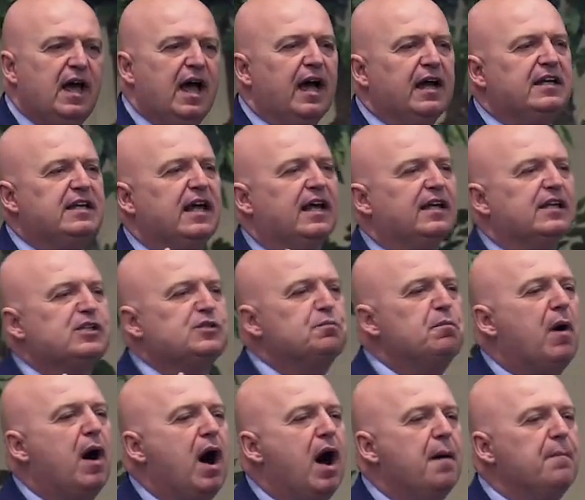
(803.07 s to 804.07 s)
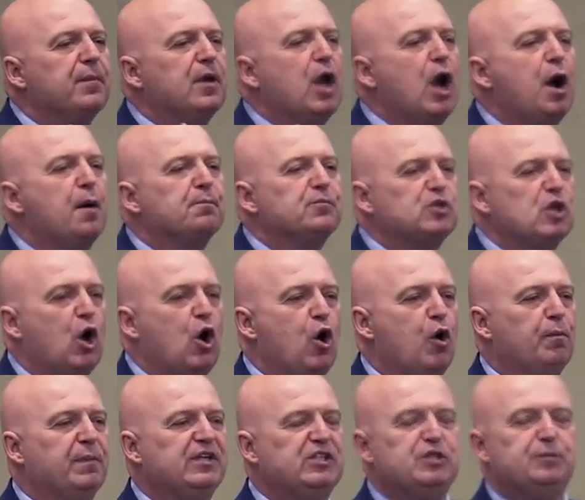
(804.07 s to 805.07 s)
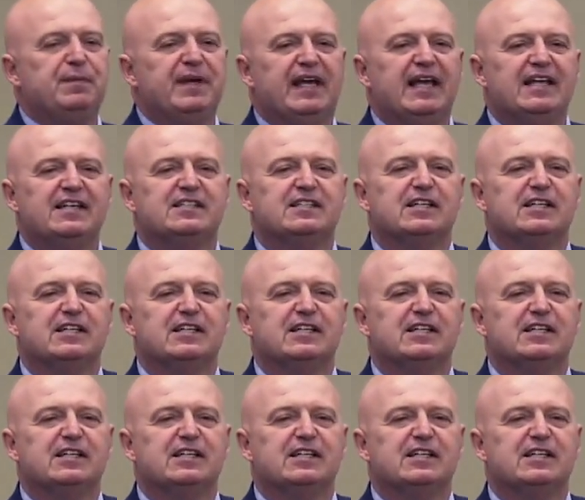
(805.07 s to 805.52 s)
until his mom comes home and she begins